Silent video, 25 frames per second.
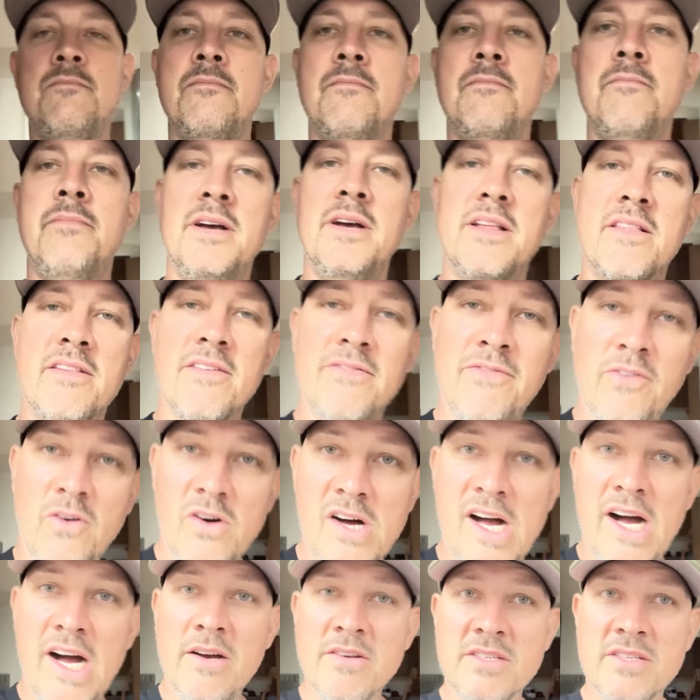But it's a
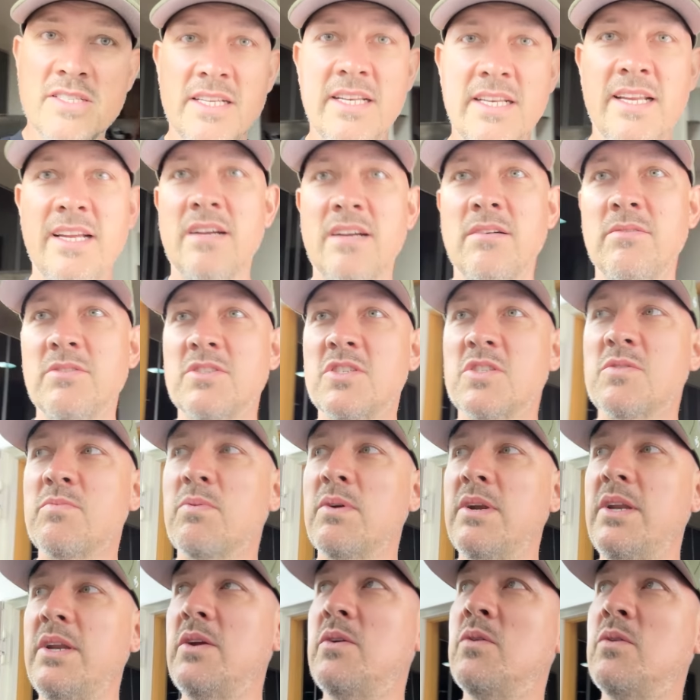full house in here, which is
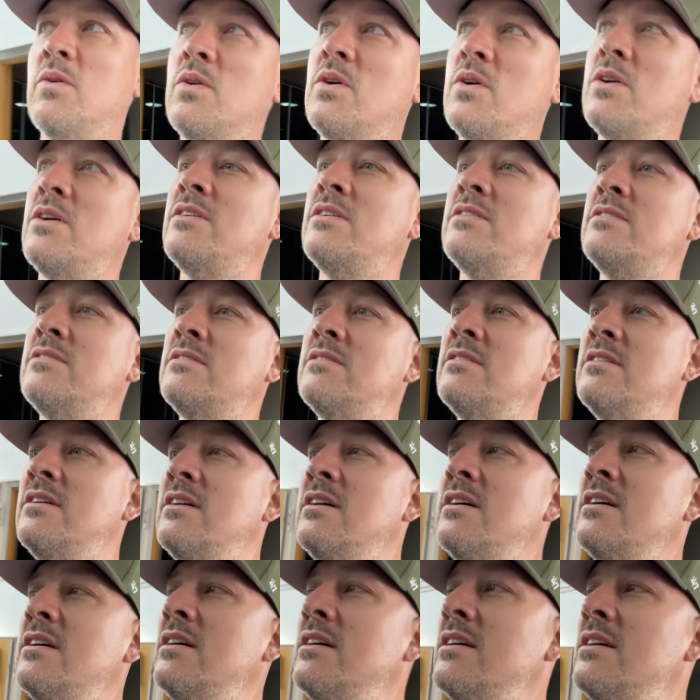pretty cool.
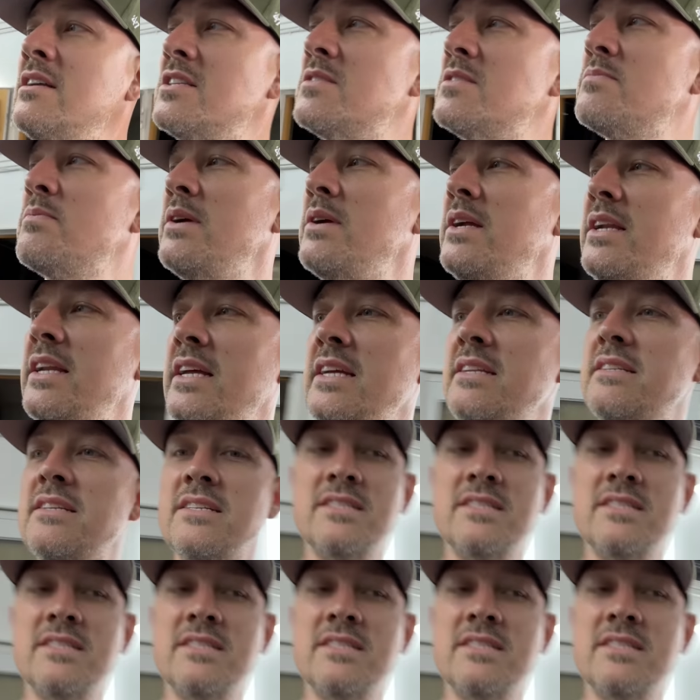It's pretty neat to